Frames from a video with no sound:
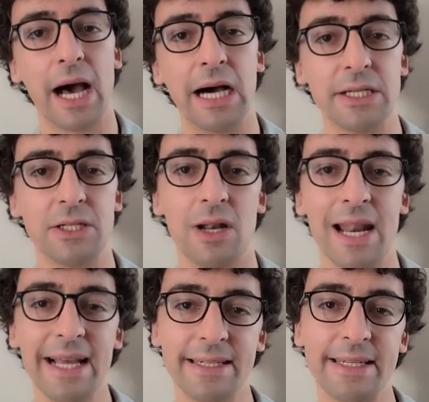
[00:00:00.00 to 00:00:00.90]
as a
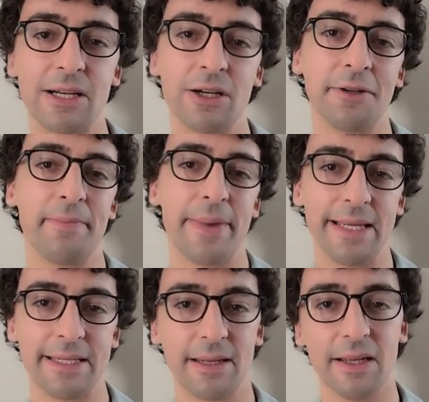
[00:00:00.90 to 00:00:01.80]

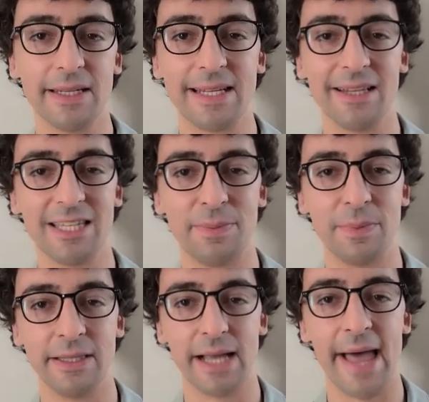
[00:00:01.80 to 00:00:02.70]
lexicon-based
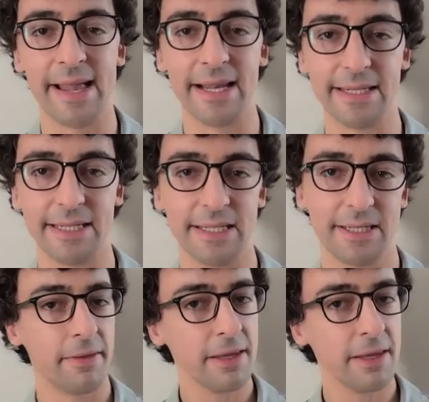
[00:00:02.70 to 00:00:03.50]
sentiment analysis.